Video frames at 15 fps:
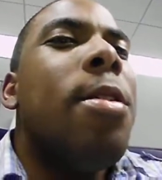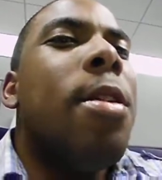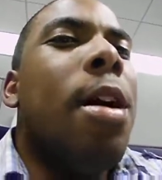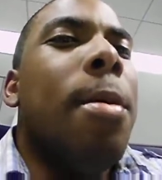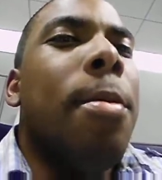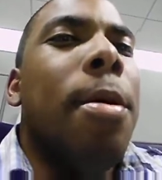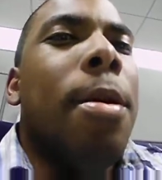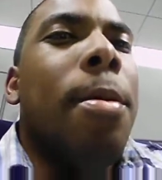
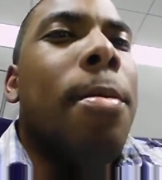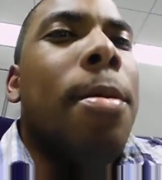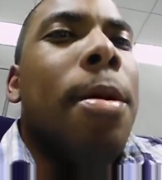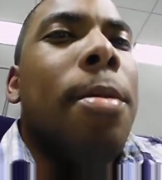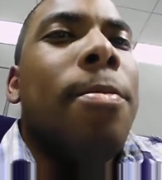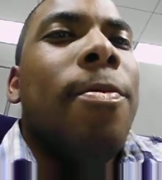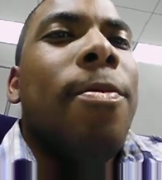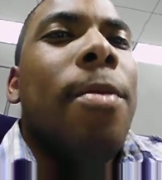I'm
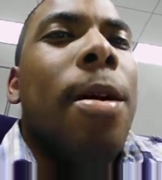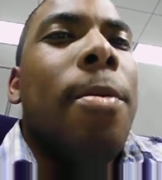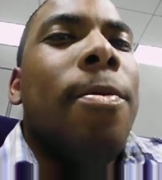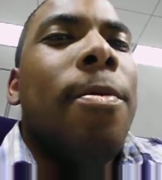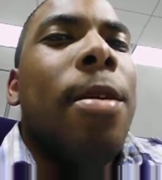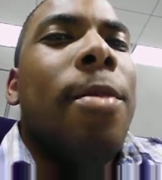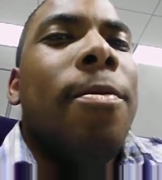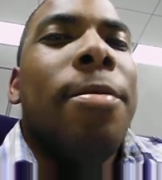
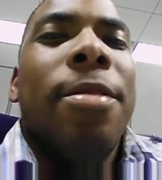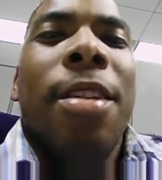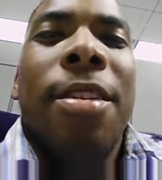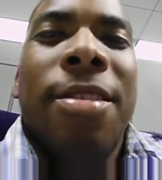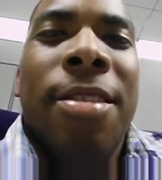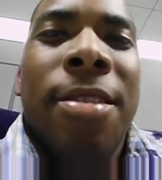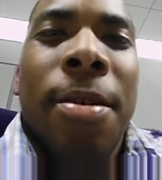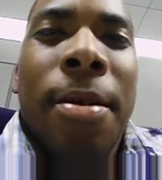from San
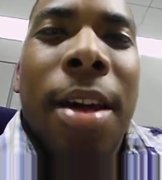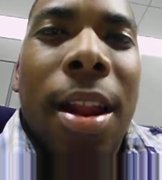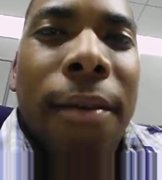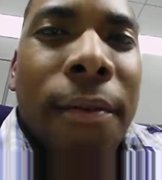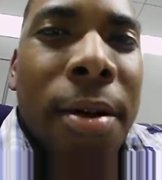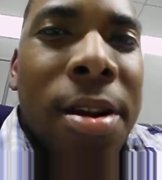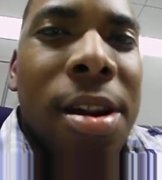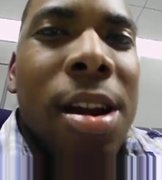Francisco,
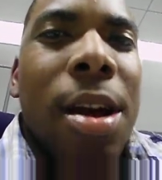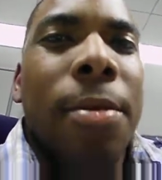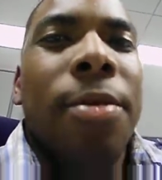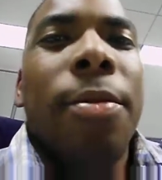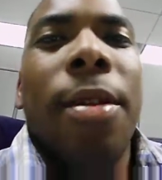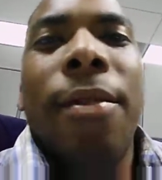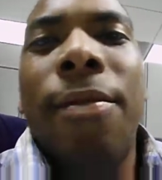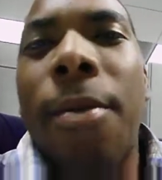California. I'm
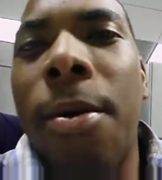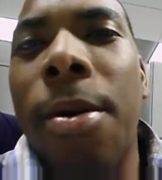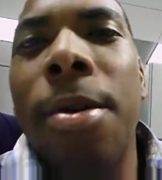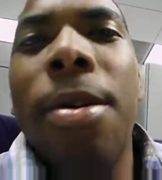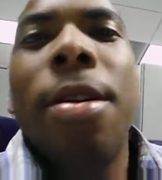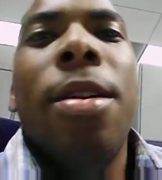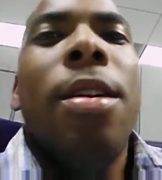24.